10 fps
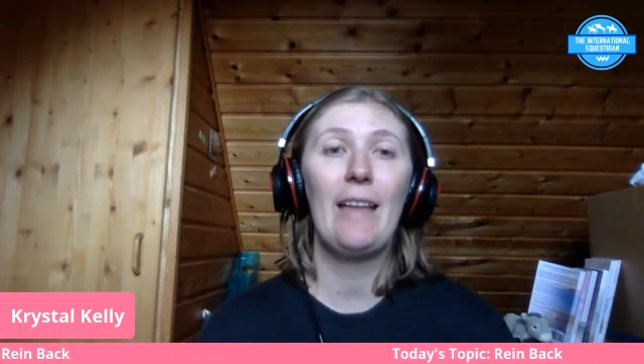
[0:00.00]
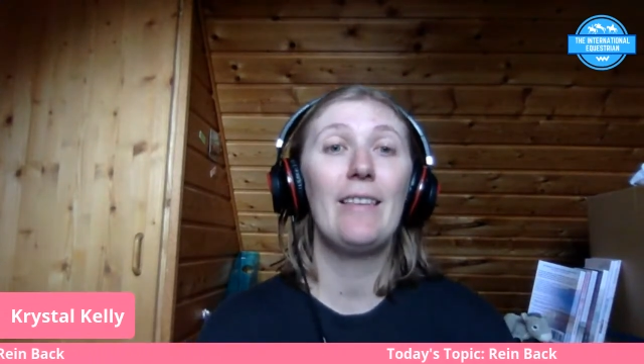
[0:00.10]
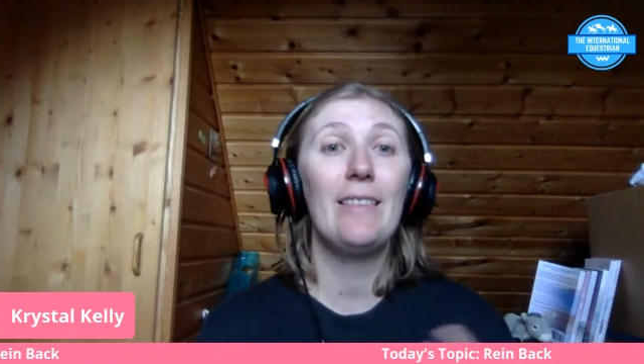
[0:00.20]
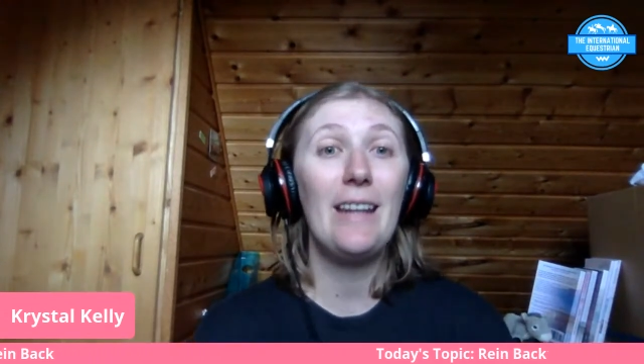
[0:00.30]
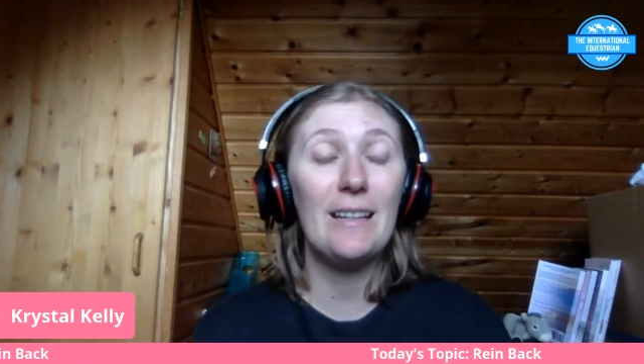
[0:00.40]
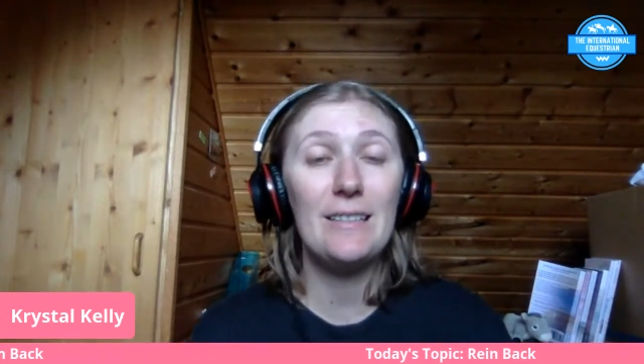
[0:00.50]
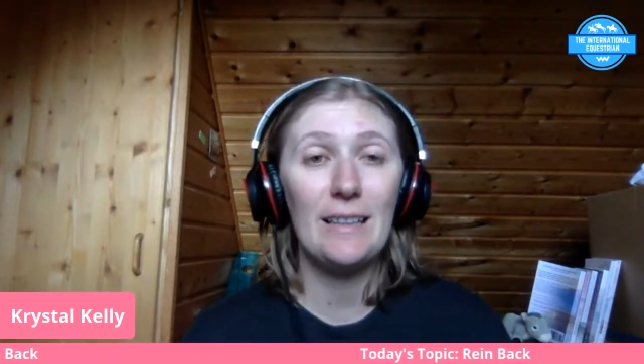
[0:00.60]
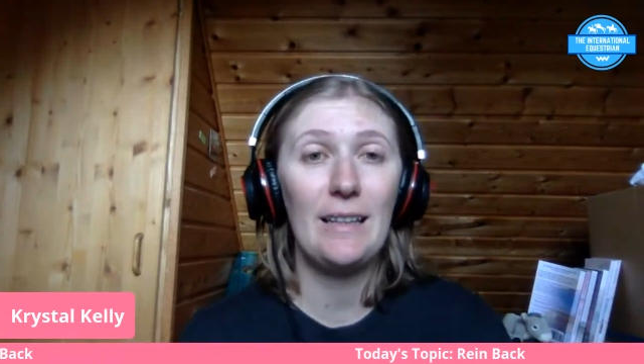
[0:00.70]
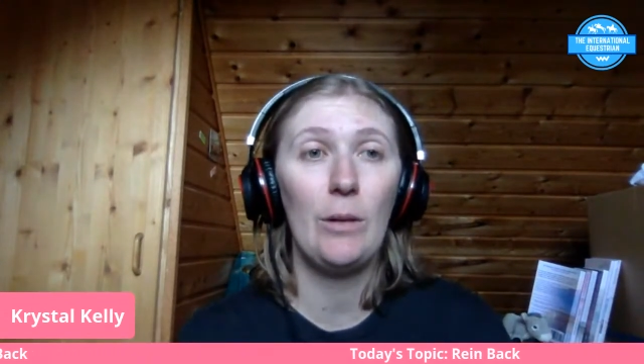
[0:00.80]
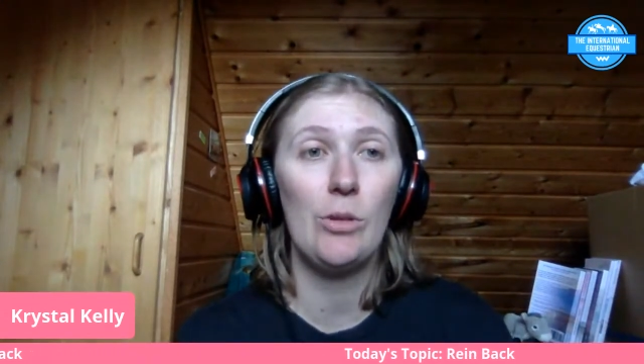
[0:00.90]
And then the next
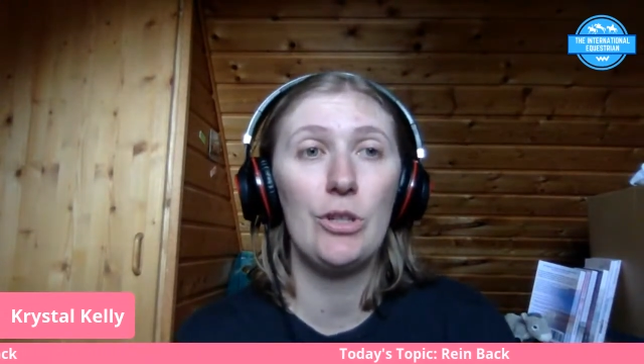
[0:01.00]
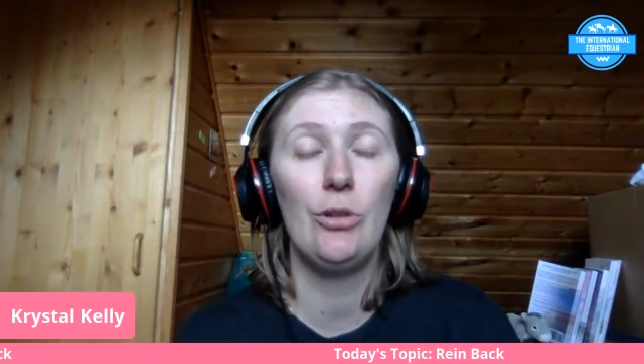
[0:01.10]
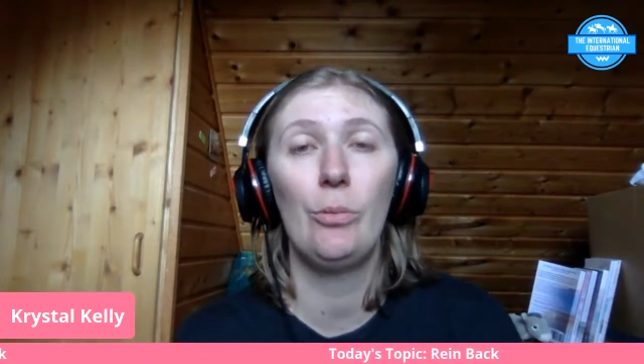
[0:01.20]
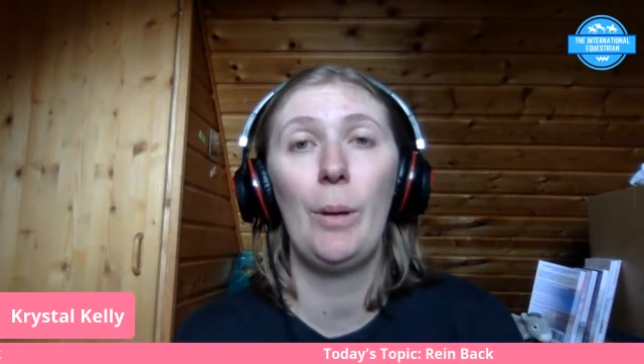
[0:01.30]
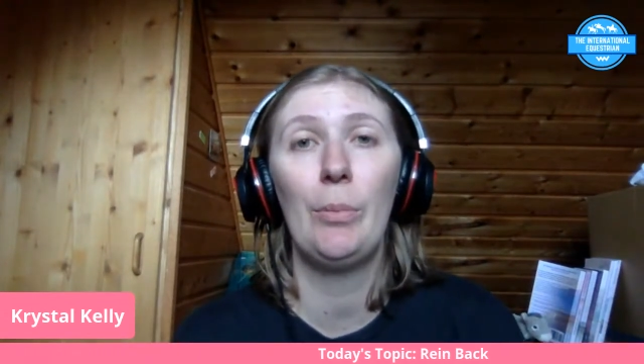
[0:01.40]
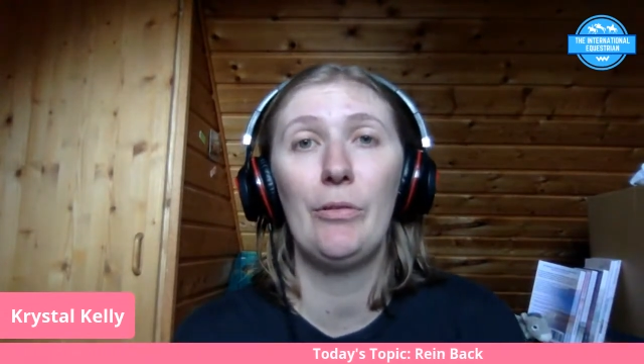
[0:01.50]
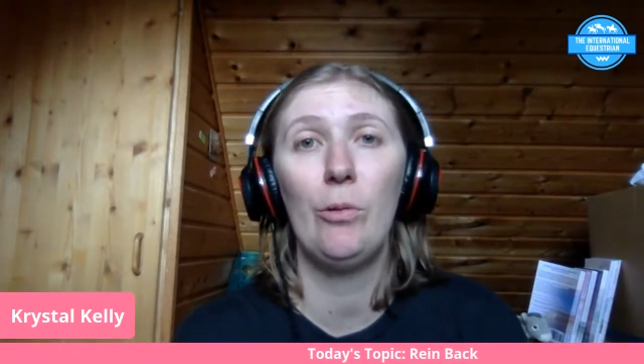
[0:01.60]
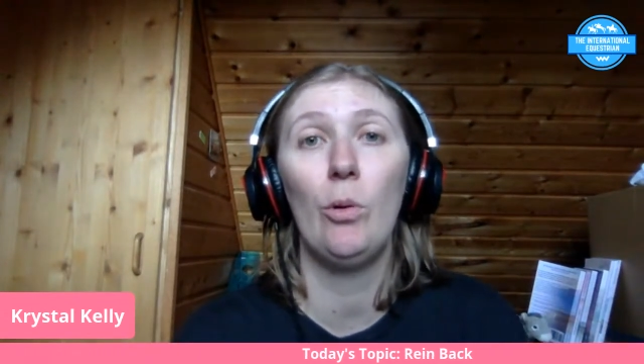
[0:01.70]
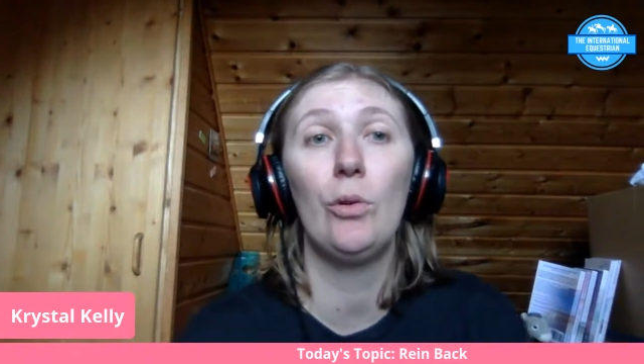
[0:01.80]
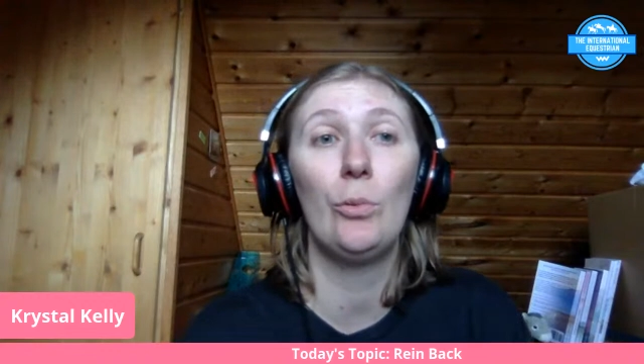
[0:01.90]
thing that I want you to remember
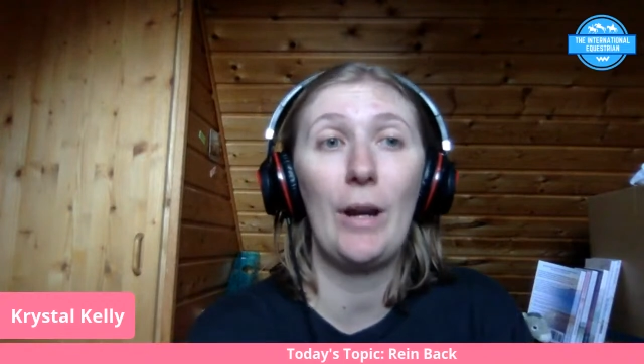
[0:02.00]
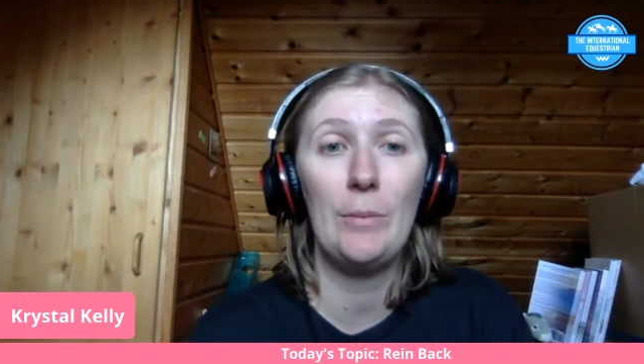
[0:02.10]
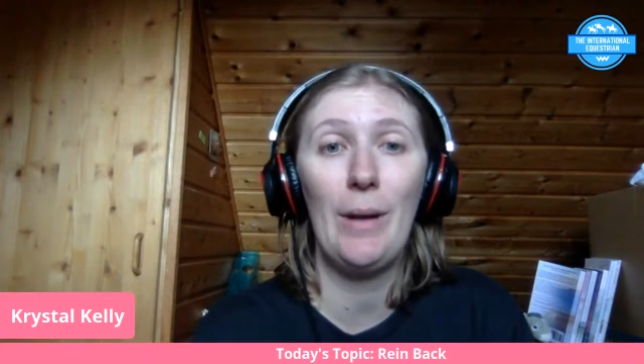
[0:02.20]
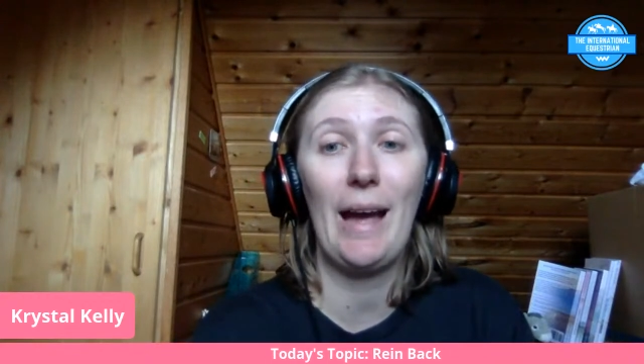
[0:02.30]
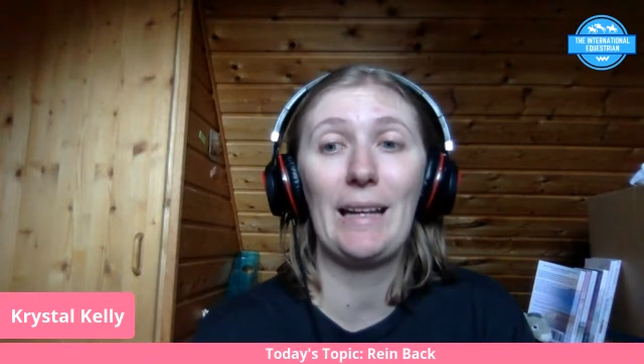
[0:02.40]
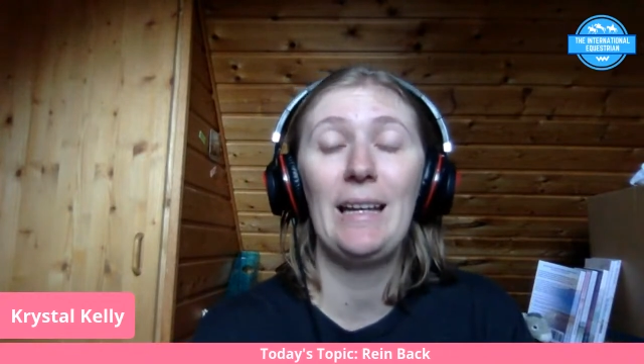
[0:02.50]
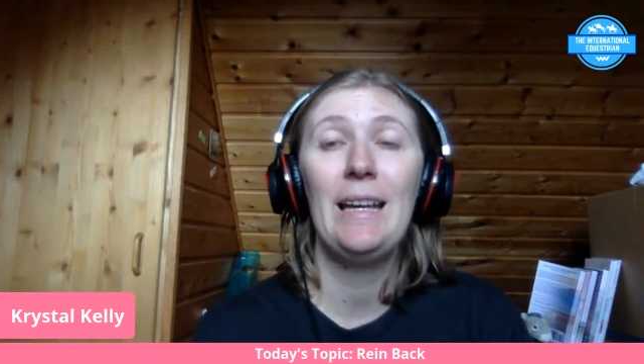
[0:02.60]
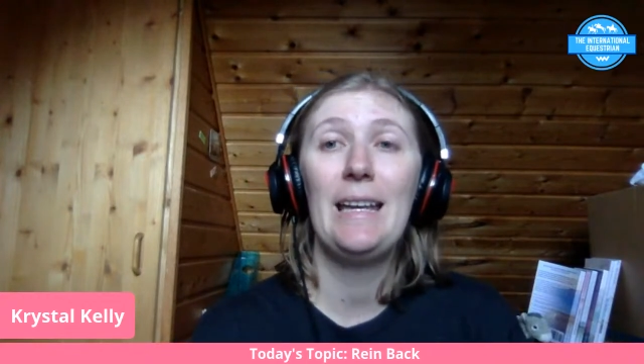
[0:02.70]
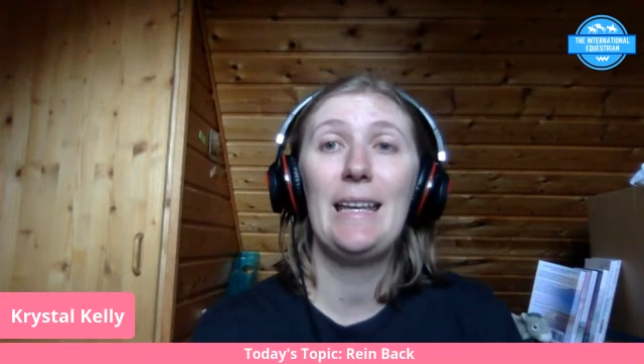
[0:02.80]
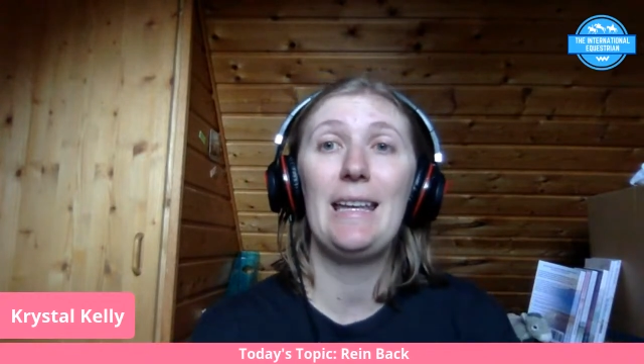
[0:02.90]
for the rein back,